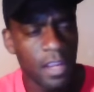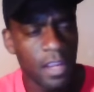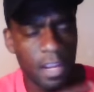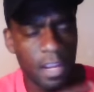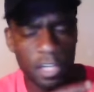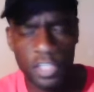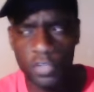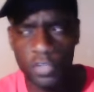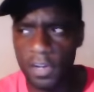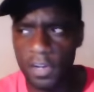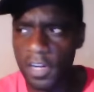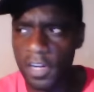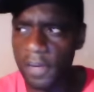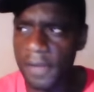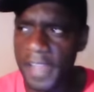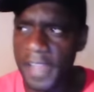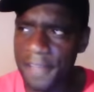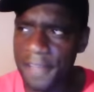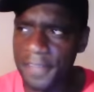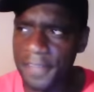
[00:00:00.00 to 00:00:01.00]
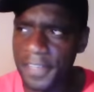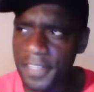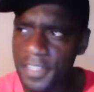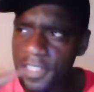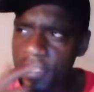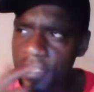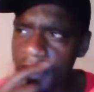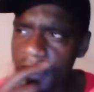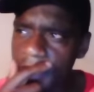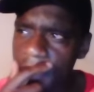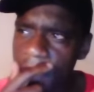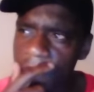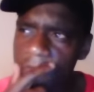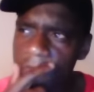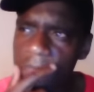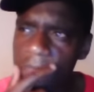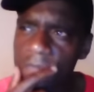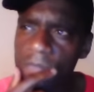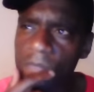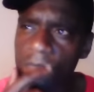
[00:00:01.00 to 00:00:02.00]
extraordinary evidence.
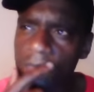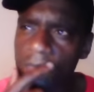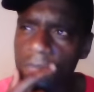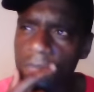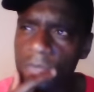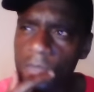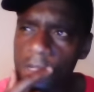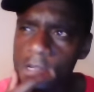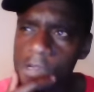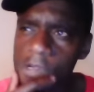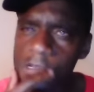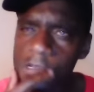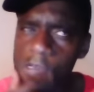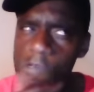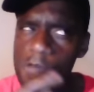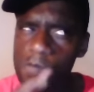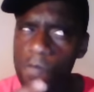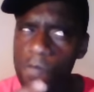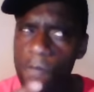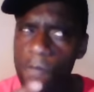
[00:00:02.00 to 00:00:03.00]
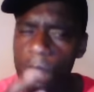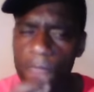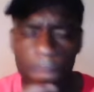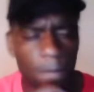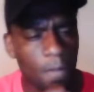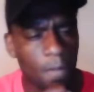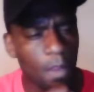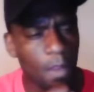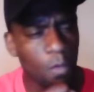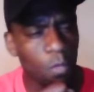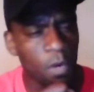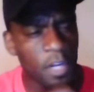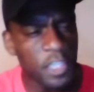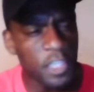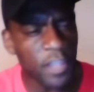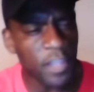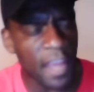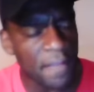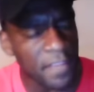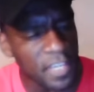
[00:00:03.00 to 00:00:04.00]
Hmm.
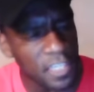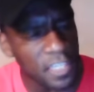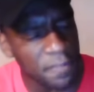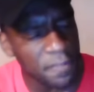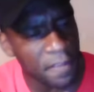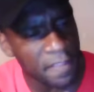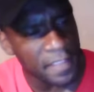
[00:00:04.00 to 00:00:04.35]
Where's your evidence for